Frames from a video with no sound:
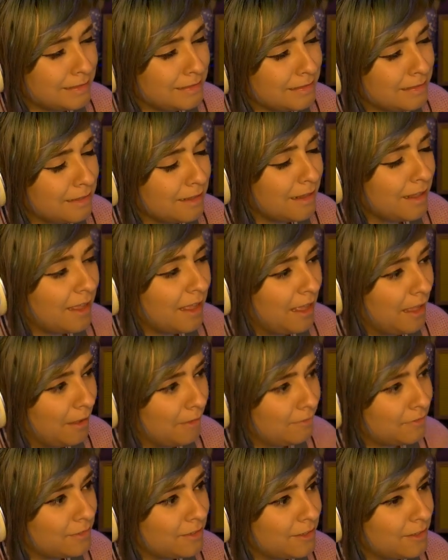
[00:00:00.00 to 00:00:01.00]
and I
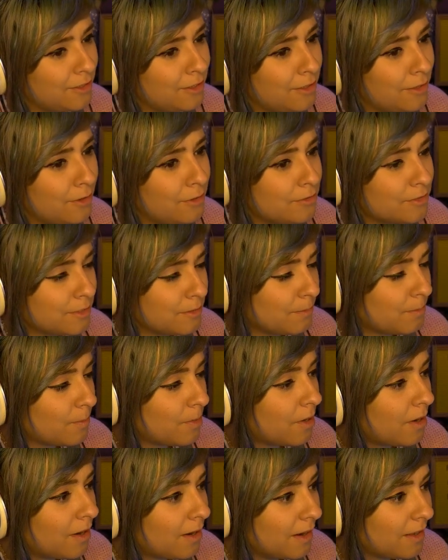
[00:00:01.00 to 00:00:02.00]
have to close a
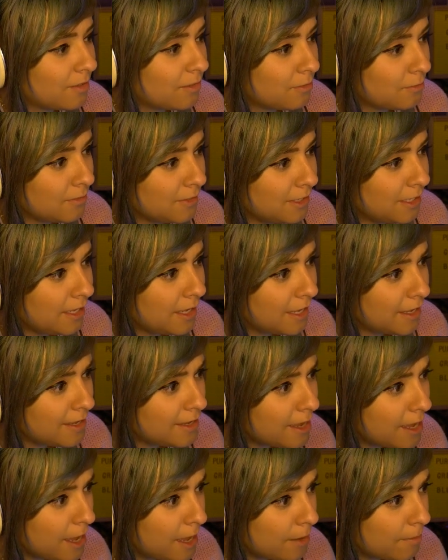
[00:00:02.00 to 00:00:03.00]
bar at 3
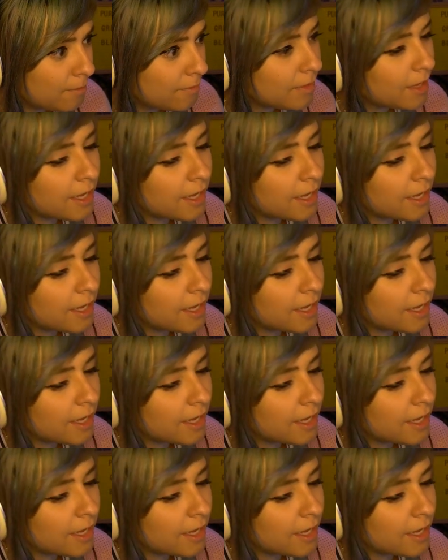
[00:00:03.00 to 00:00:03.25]
a.m.